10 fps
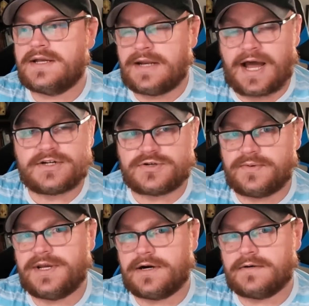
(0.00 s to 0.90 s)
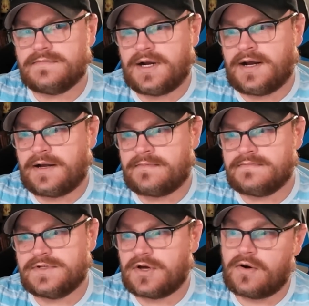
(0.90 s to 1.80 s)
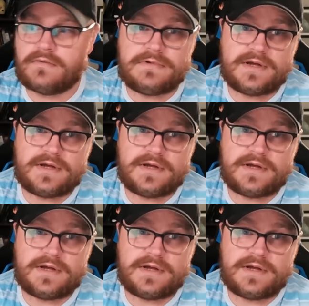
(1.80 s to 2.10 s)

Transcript: Not true here. So